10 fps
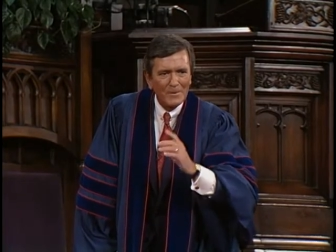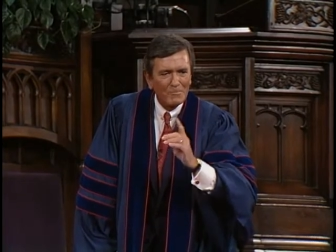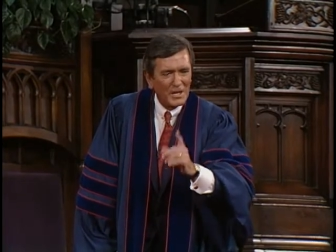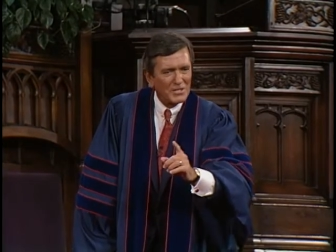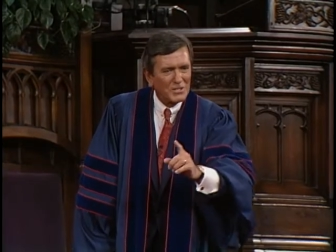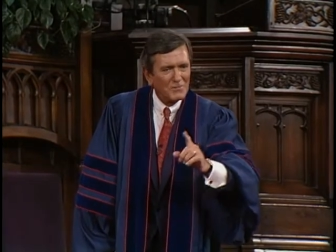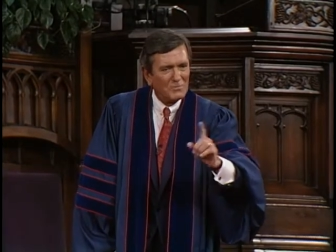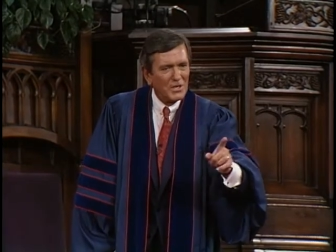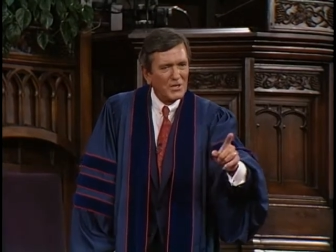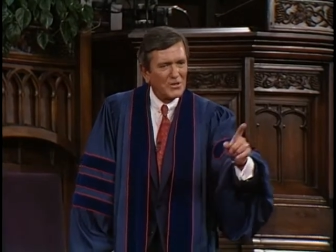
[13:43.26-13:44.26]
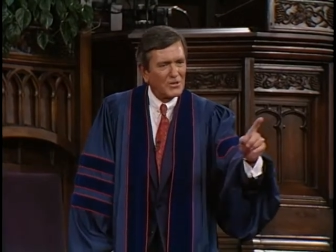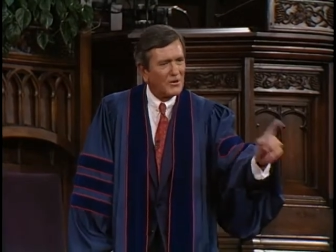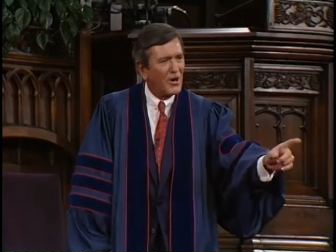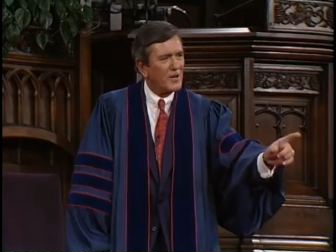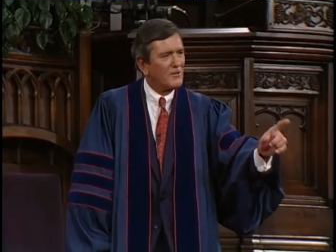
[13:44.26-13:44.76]
Blessed be the
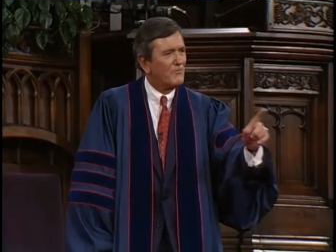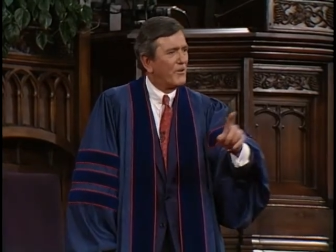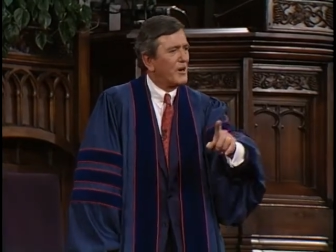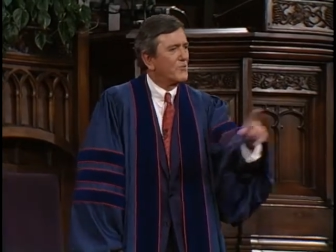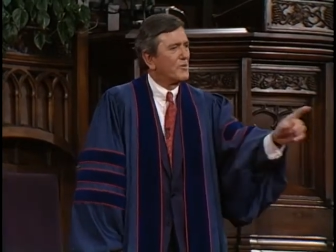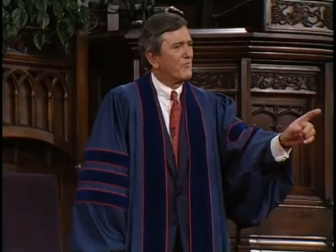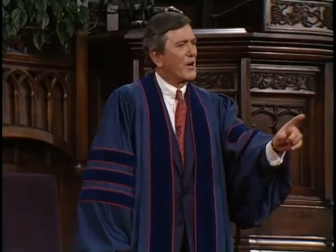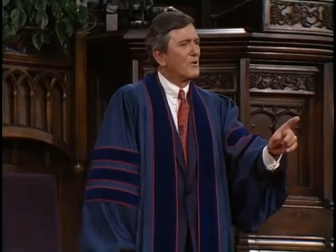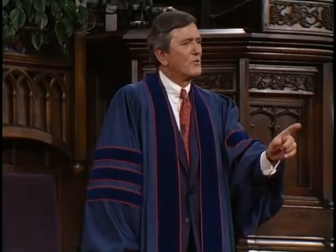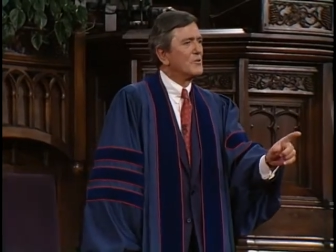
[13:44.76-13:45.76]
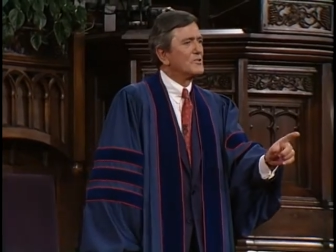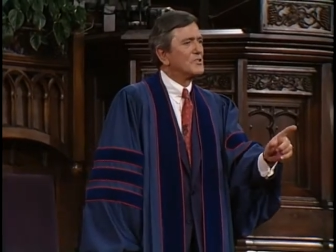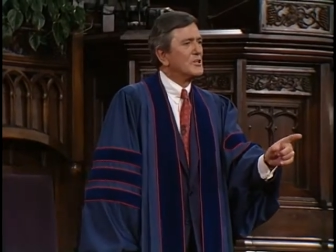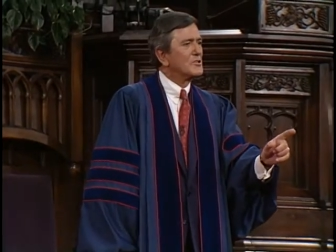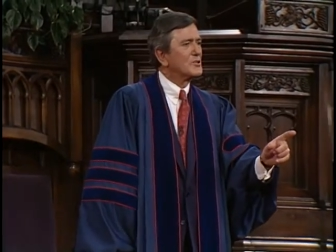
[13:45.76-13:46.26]
God and Father of our Lord
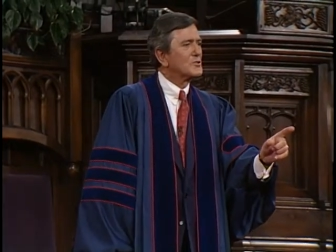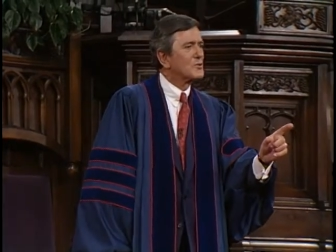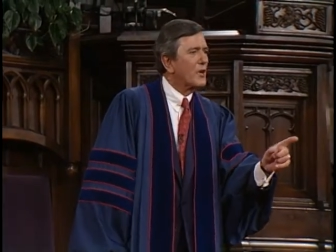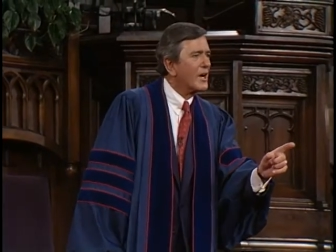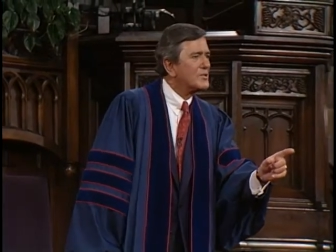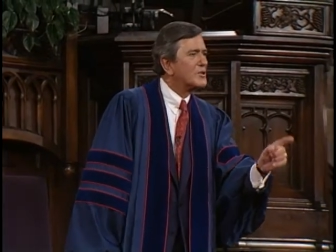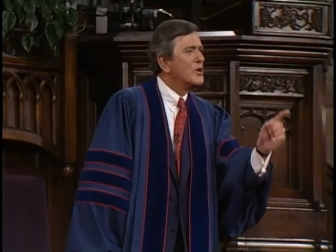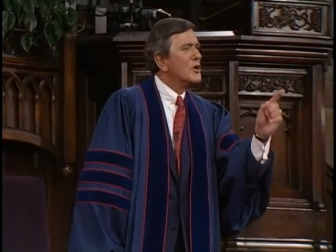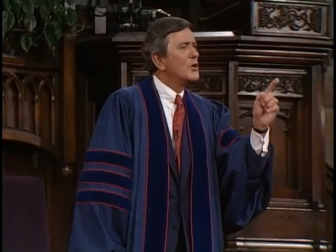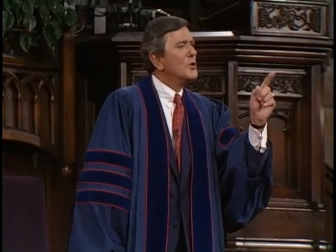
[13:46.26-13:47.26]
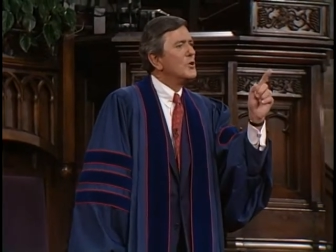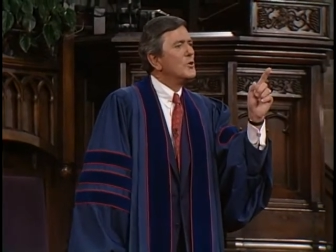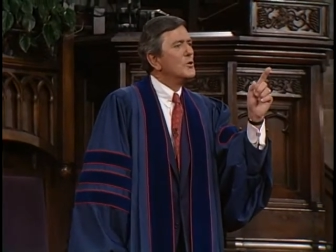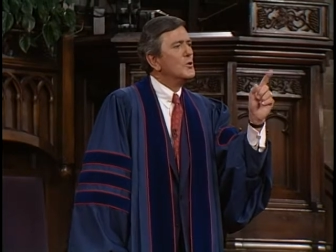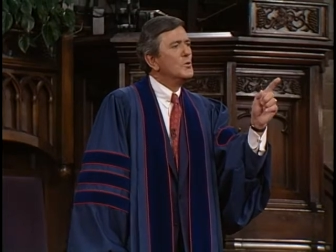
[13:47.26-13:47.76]
Jesus Christ,
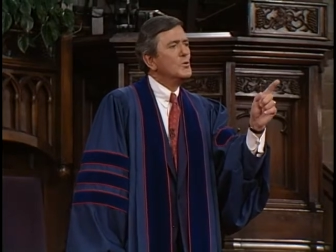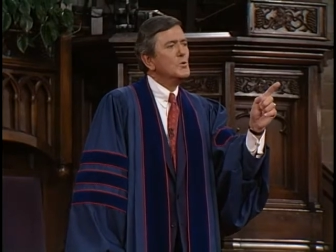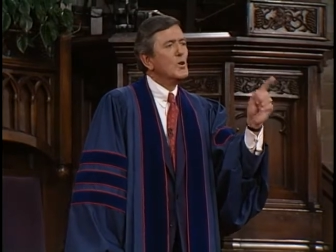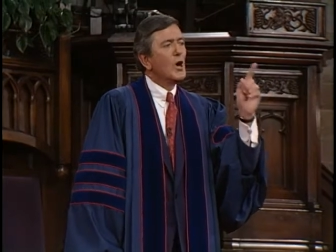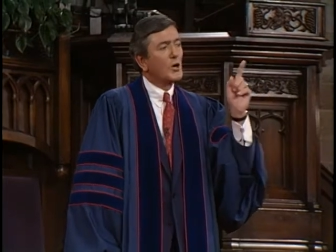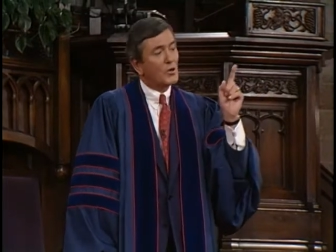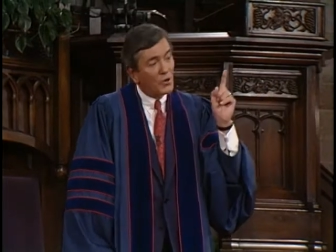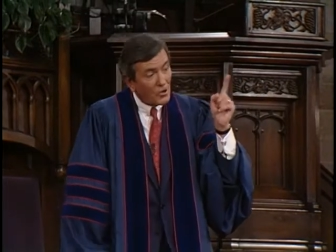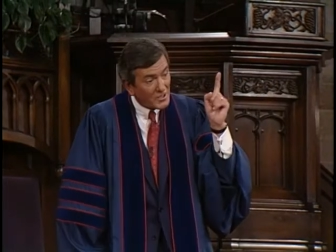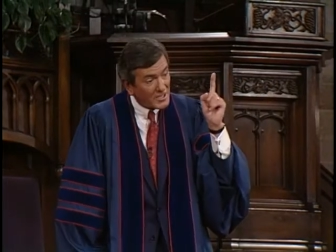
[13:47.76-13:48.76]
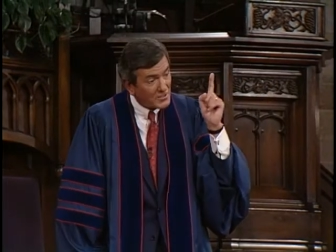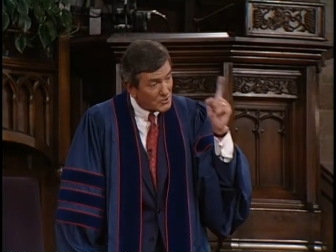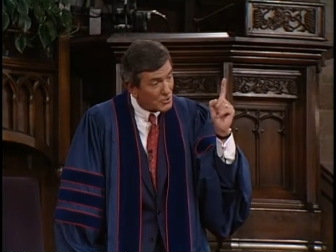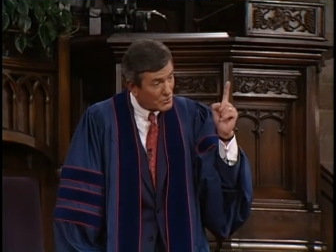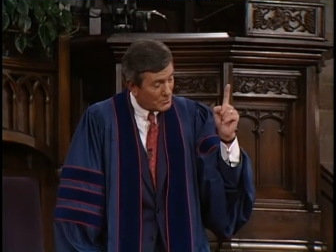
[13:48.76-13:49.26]
who, according
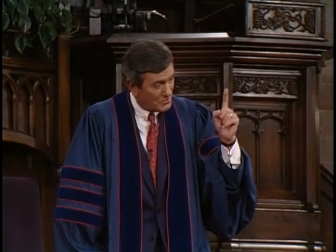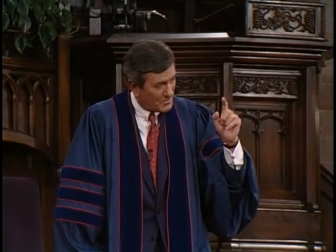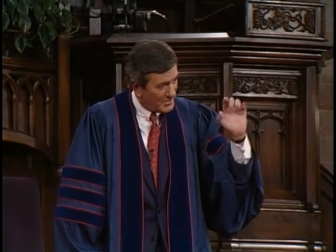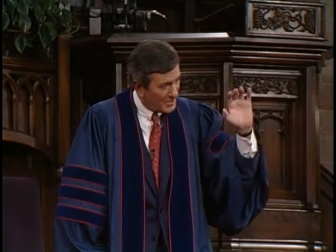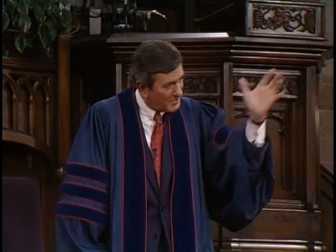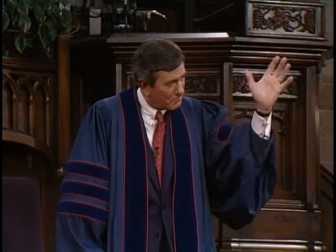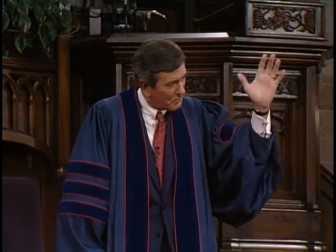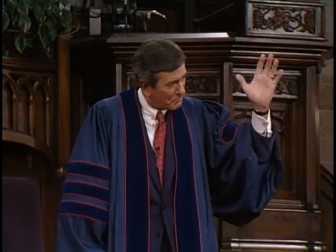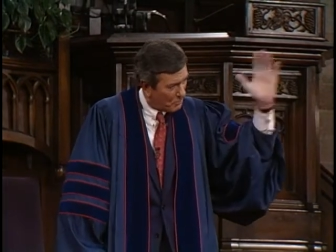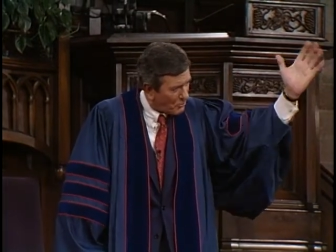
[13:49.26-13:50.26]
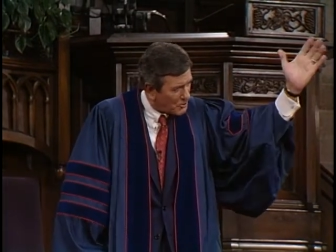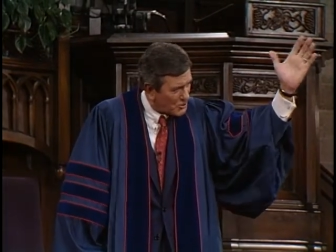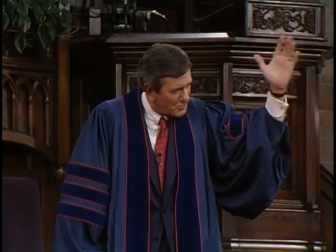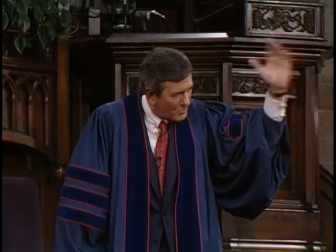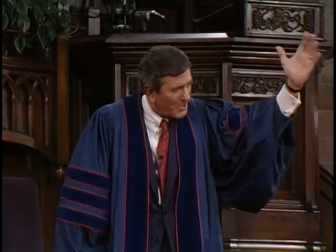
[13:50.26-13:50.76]
to, in
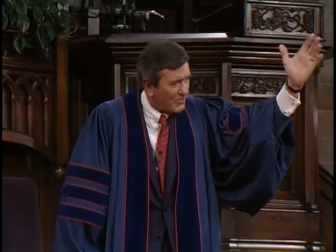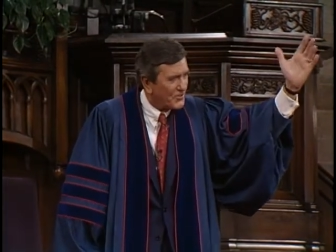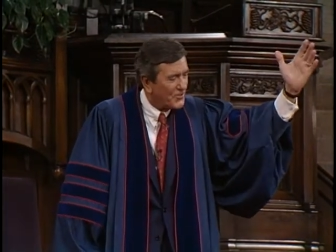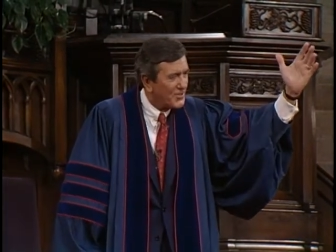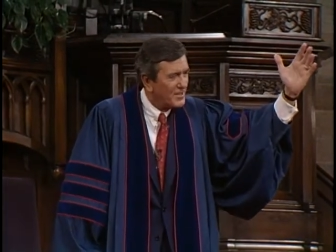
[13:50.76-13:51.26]
proportion with,